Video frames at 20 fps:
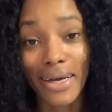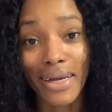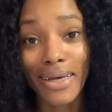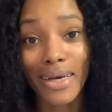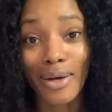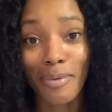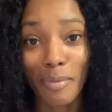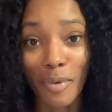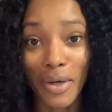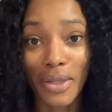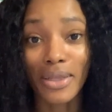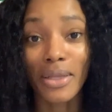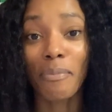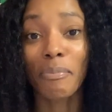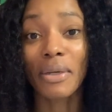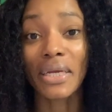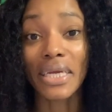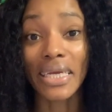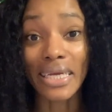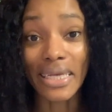Come on, the
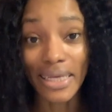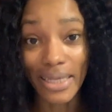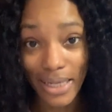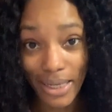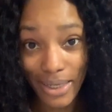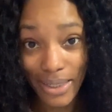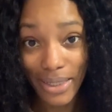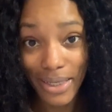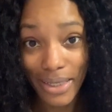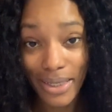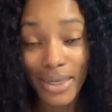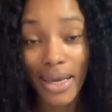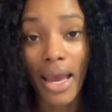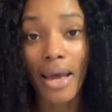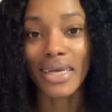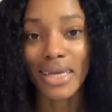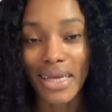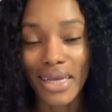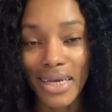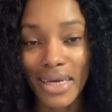beginning
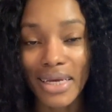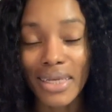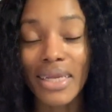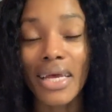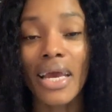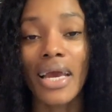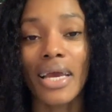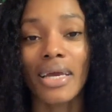and end.